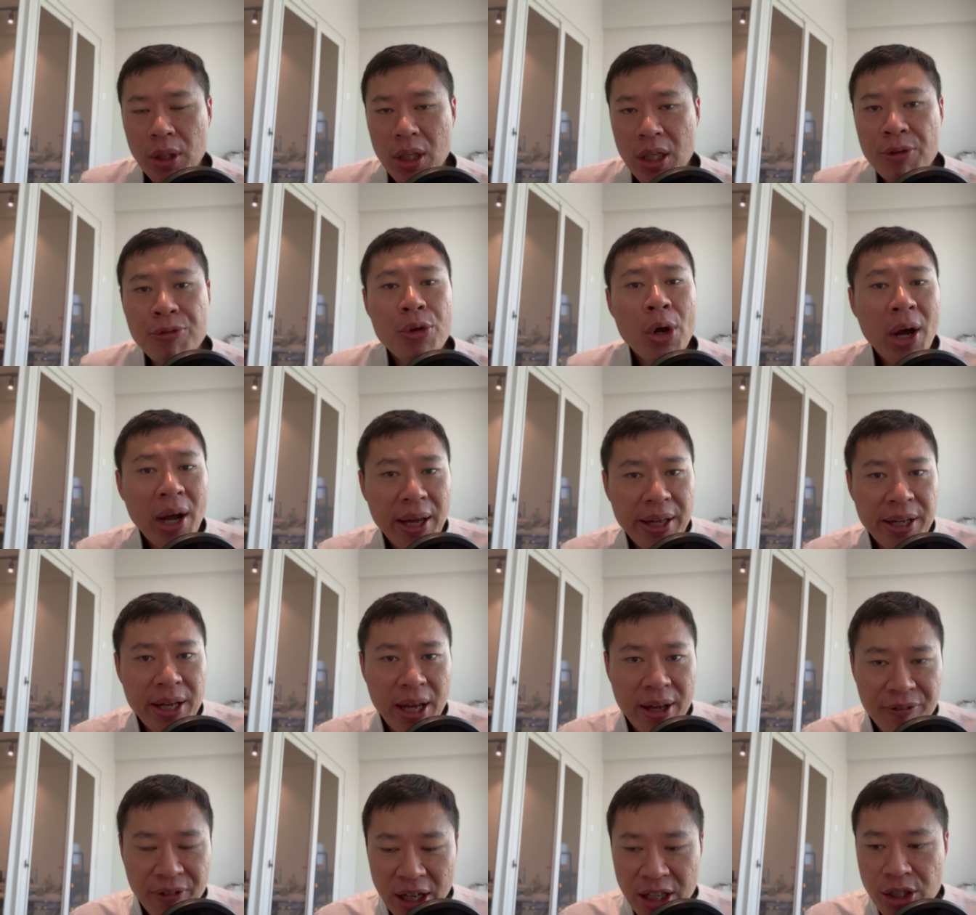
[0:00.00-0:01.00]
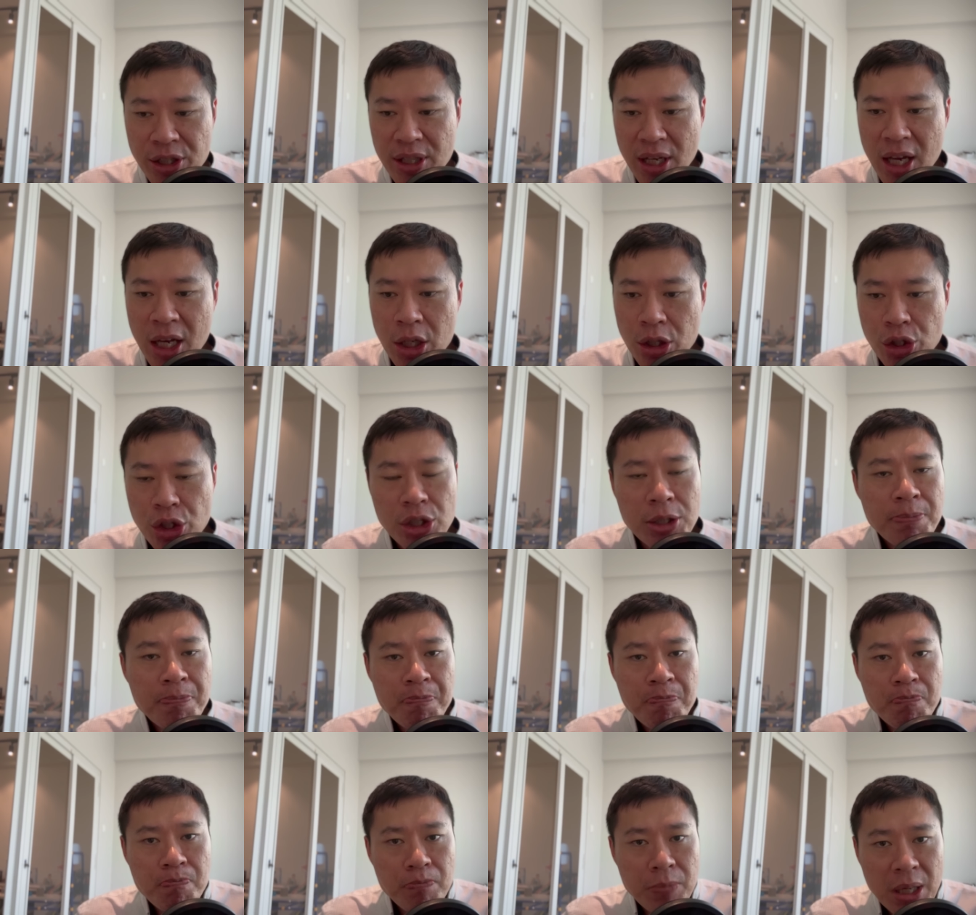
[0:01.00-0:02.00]
If you are at an advanced age,
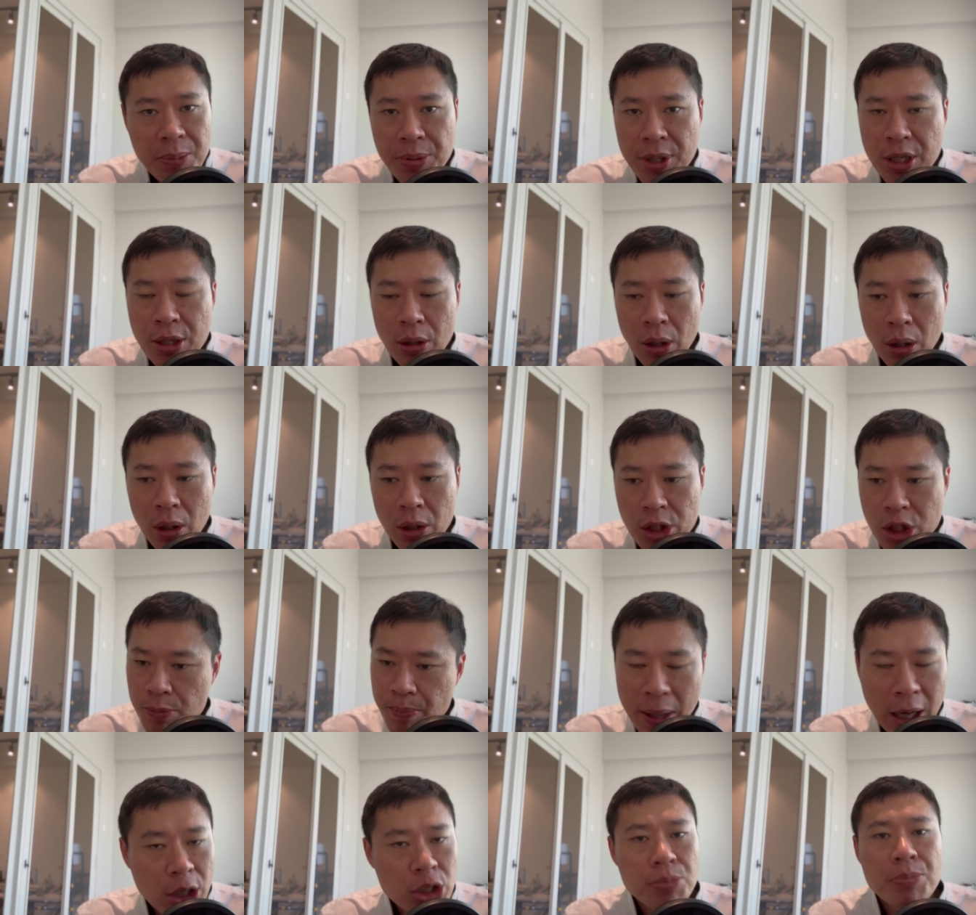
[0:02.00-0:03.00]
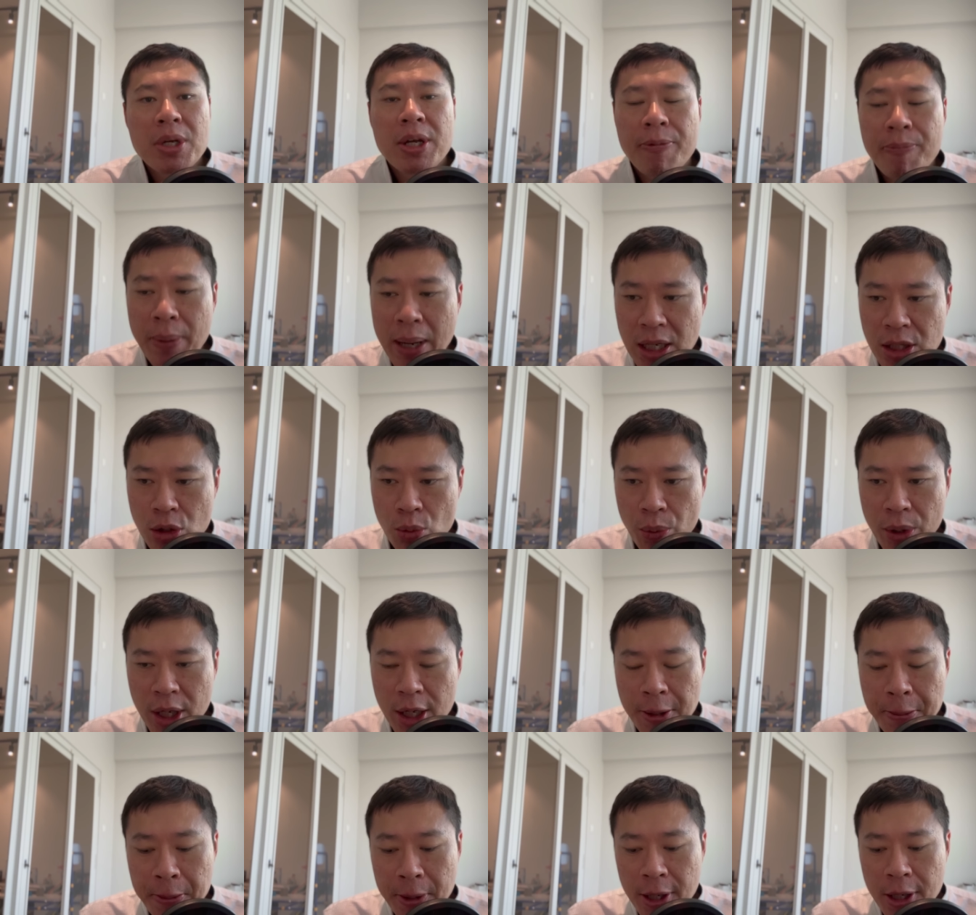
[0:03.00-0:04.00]
maybe your spouse may have passed
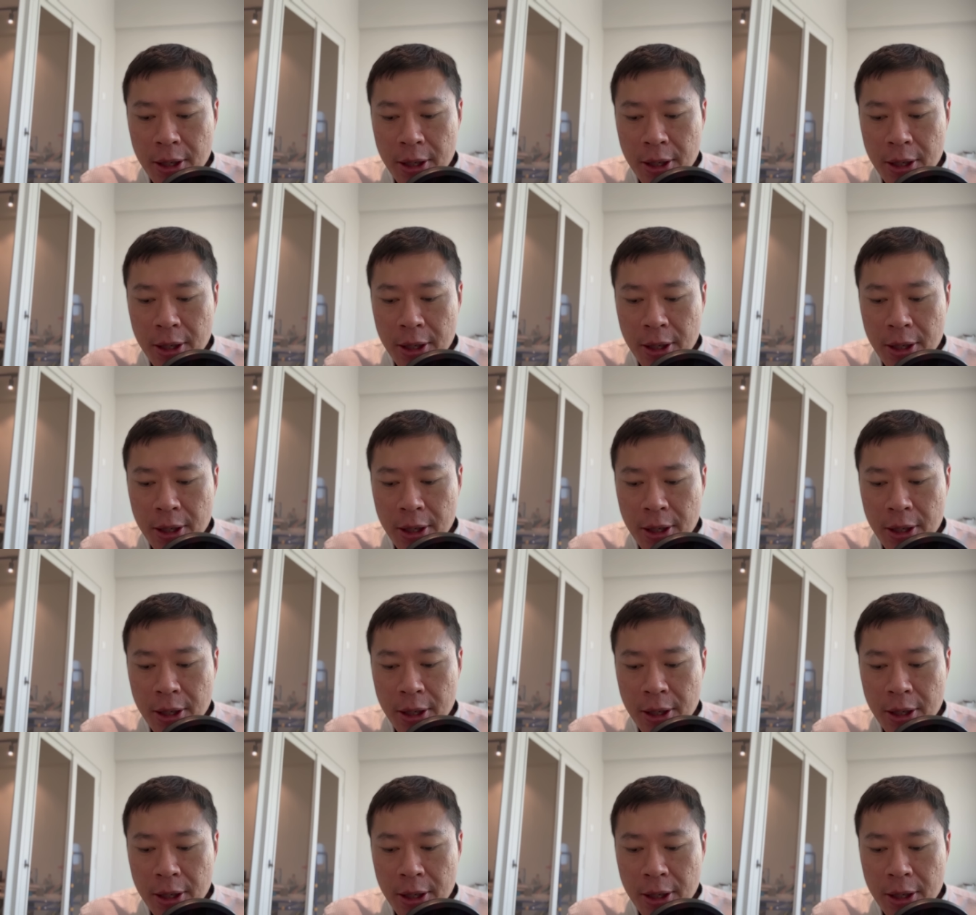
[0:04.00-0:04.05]
away,